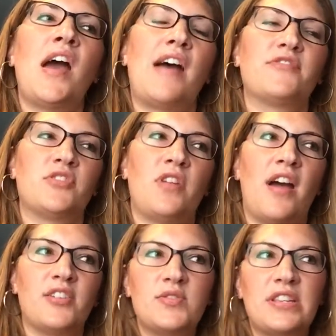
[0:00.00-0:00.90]
after
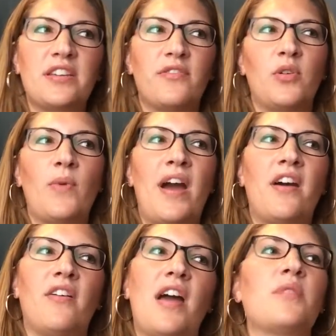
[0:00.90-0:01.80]
not using it for a
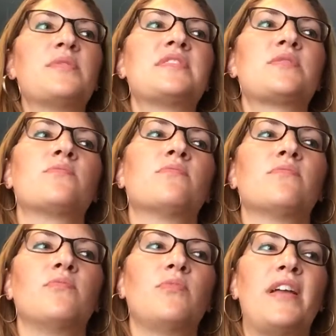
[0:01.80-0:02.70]
while, I was
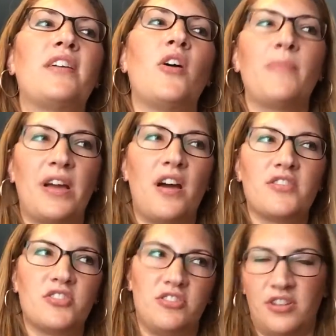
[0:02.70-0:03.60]
like, oh my
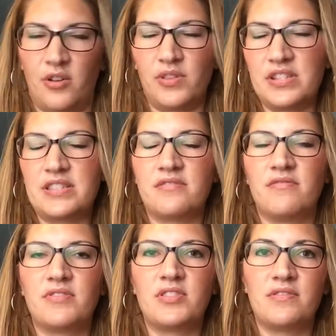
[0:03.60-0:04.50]
gosh, you know, this
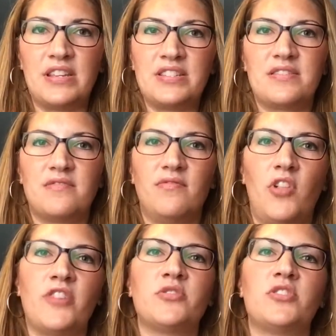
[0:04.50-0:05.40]
this
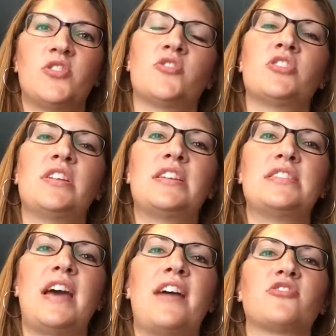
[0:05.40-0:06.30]
laundry detergent
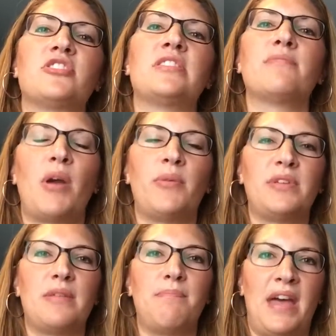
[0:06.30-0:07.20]
is actually
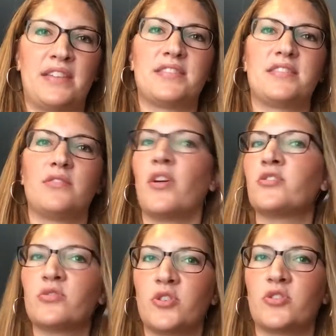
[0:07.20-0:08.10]
probably the best
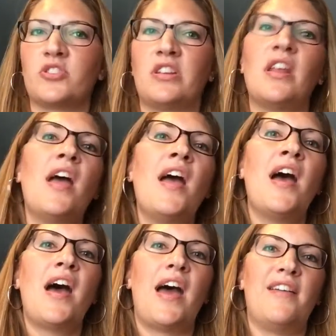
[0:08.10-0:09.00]
laundry detergent
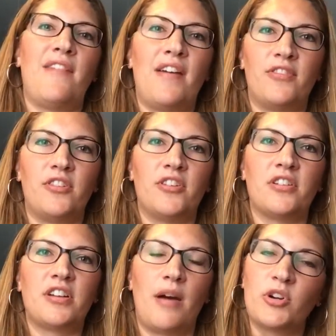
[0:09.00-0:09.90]
I've ever
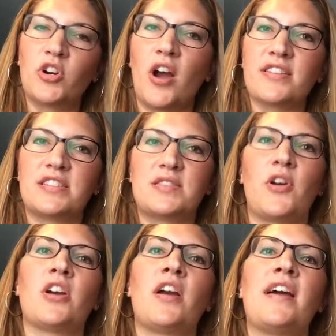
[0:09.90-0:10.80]
come across as
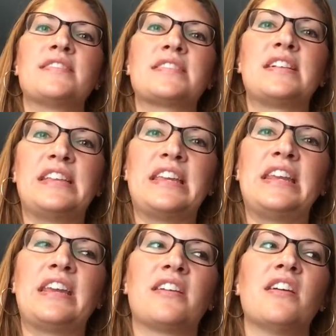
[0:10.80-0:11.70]
far as
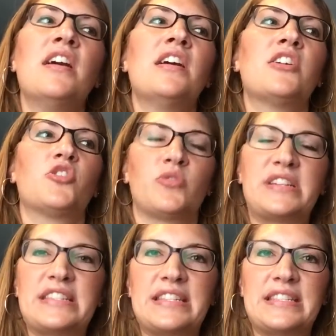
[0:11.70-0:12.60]
cleaning
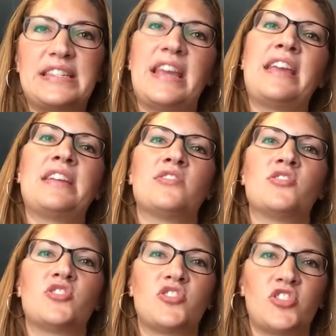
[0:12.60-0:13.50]
greasy
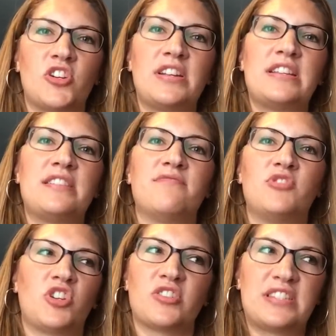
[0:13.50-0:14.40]
stains, dirty
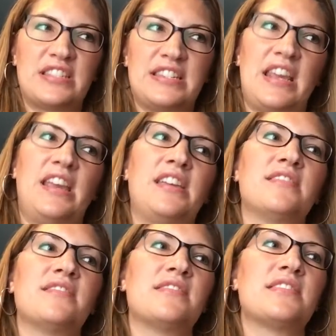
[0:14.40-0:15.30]
dirt
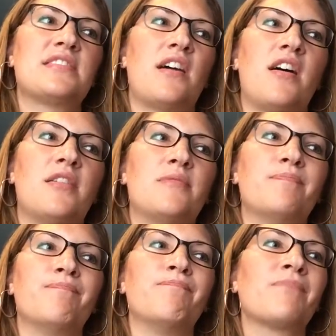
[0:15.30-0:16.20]
stains,
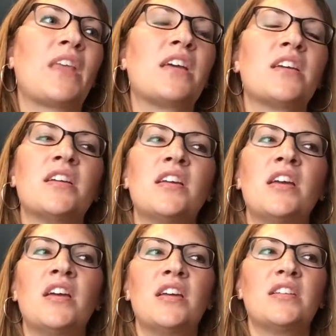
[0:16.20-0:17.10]
um,
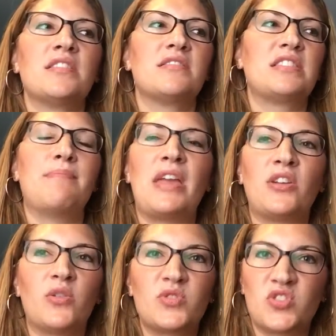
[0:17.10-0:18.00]

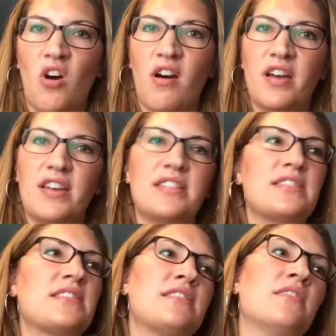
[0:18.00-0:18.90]
tomato sauce,
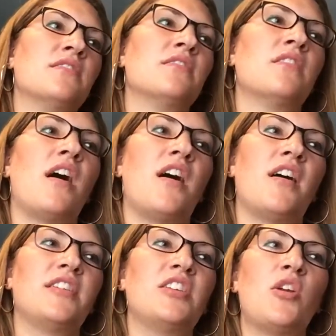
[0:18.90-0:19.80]

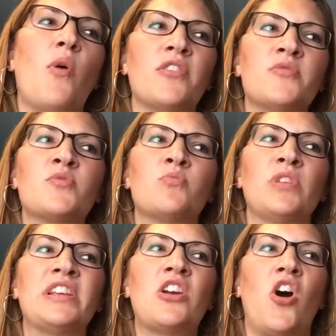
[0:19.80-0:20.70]
uh, you know, all those
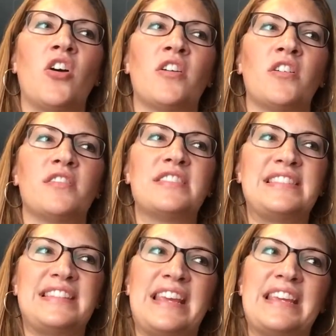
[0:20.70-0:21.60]
really hard
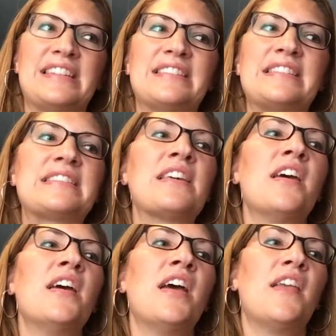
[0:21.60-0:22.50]
stains
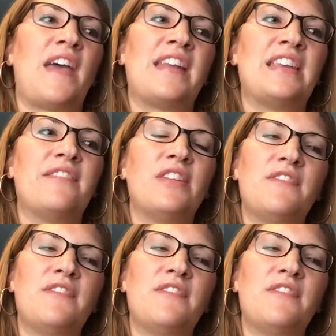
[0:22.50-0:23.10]
that even